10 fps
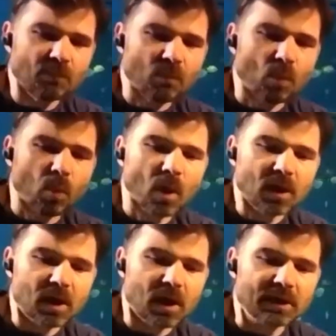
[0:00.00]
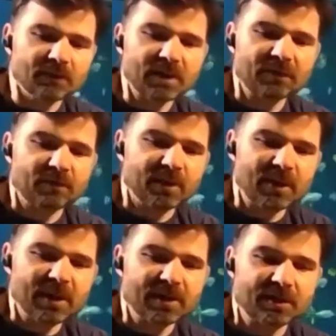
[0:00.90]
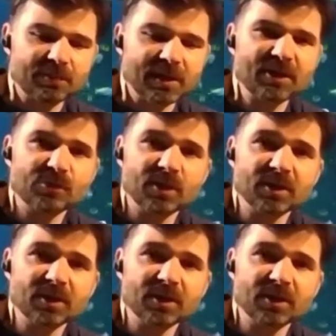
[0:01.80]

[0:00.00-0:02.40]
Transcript: what kind of level of pH we